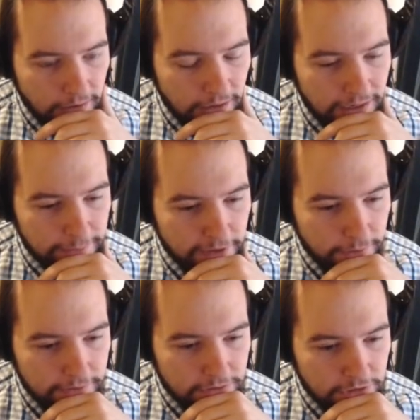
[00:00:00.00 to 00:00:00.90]
I am
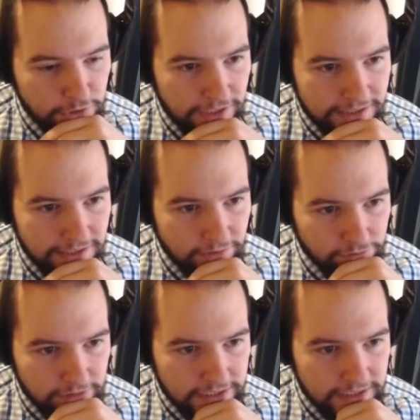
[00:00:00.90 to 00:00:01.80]
going to, I
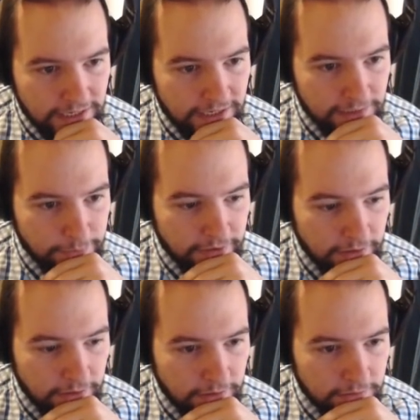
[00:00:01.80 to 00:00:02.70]
think, risk hitting it with
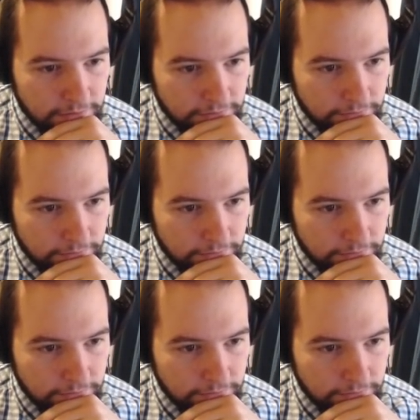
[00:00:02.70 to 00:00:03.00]
her.